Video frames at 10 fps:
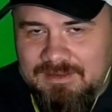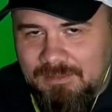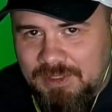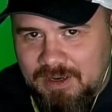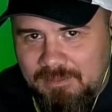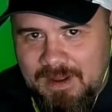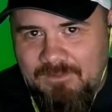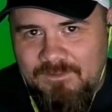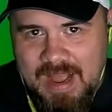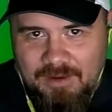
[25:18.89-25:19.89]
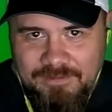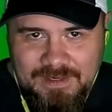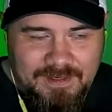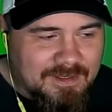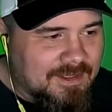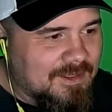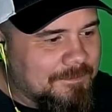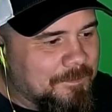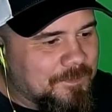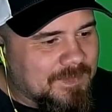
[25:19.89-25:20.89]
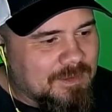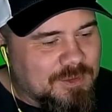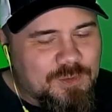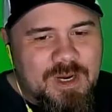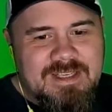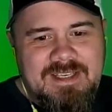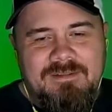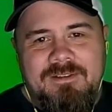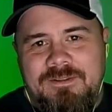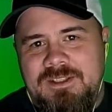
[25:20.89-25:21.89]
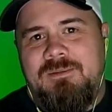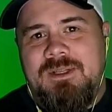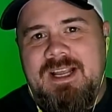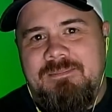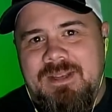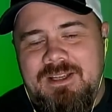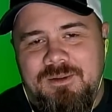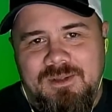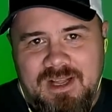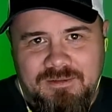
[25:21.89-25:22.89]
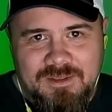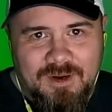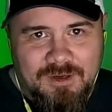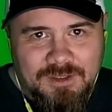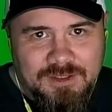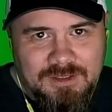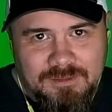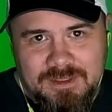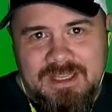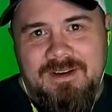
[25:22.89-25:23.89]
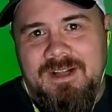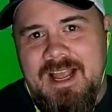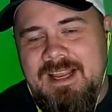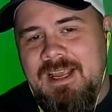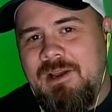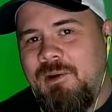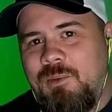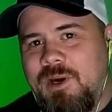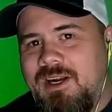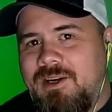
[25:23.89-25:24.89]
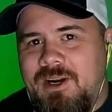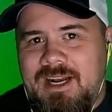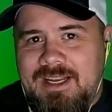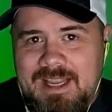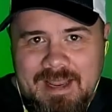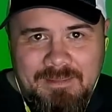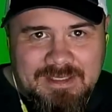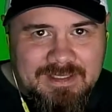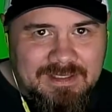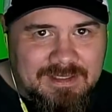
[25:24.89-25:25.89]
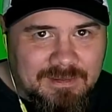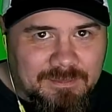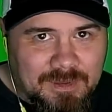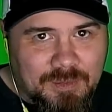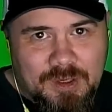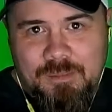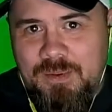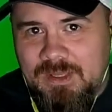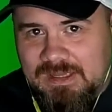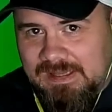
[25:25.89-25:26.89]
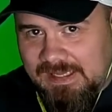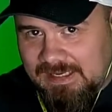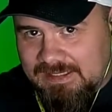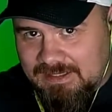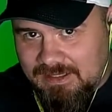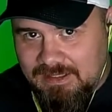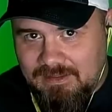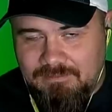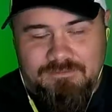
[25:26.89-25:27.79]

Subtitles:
I'm talking about Valve here. It was crazy even for someone like me who loves Arch. When they were like, we're going to create a gaming system and we're going to put Linux on it.